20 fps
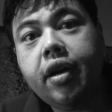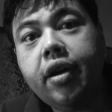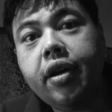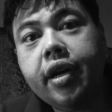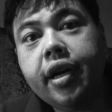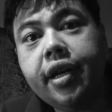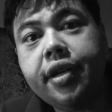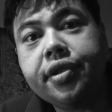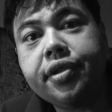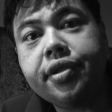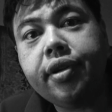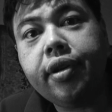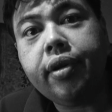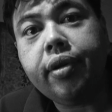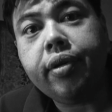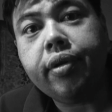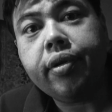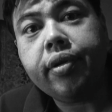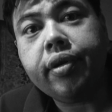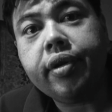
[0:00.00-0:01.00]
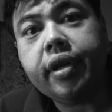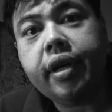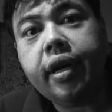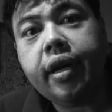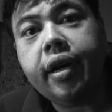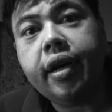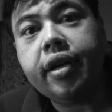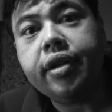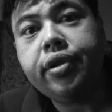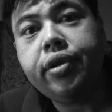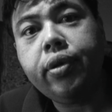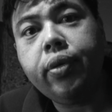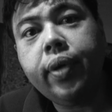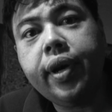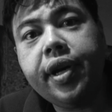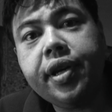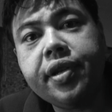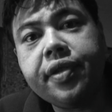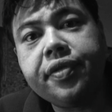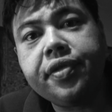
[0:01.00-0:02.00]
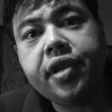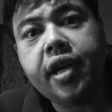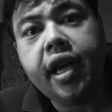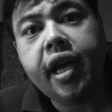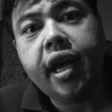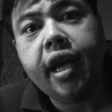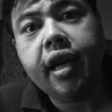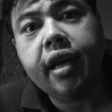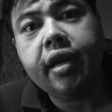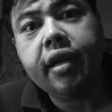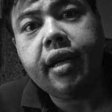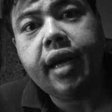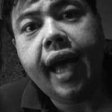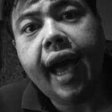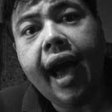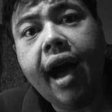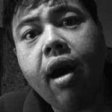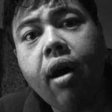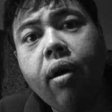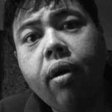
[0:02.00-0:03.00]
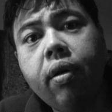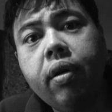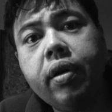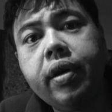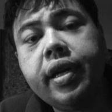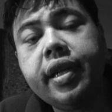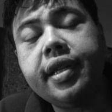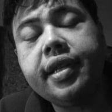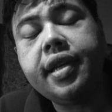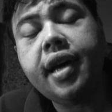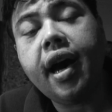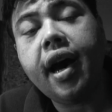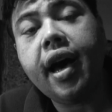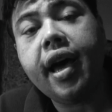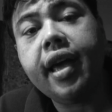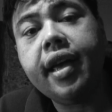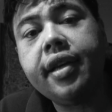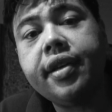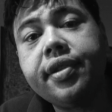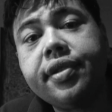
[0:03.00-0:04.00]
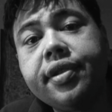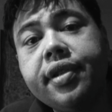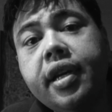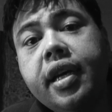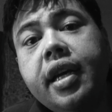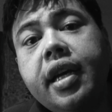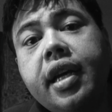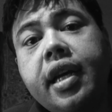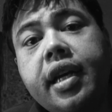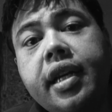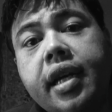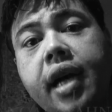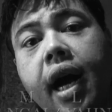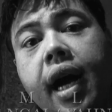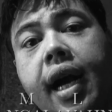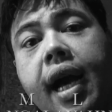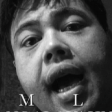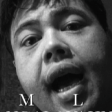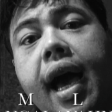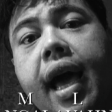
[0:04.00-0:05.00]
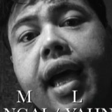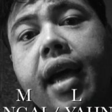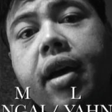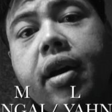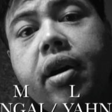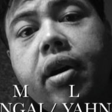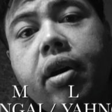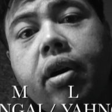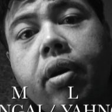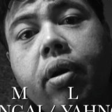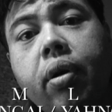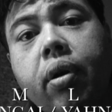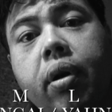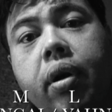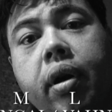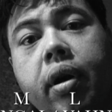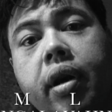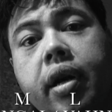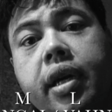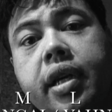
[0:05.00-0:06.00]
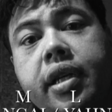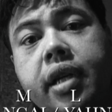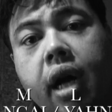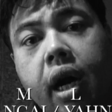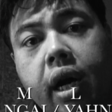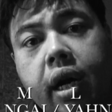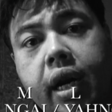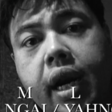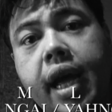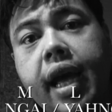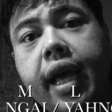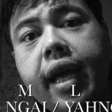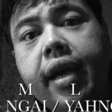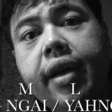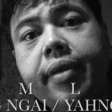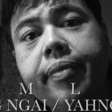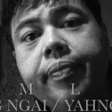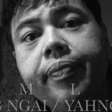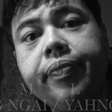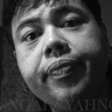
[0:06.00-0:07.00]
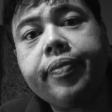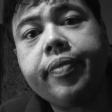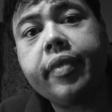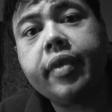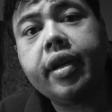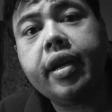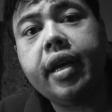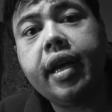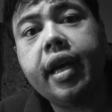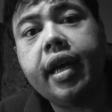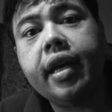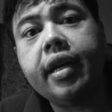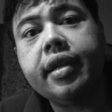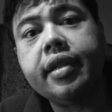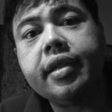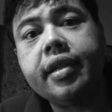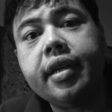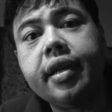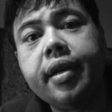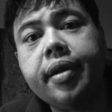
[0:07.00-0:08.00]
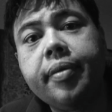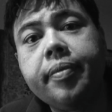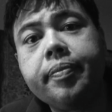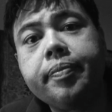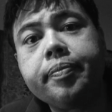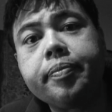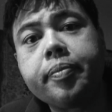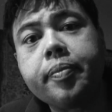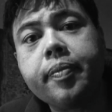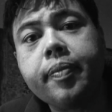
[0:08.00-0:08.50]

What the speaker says: Okay, so two ways of saying how in Thai is yang ngai or yang rai. And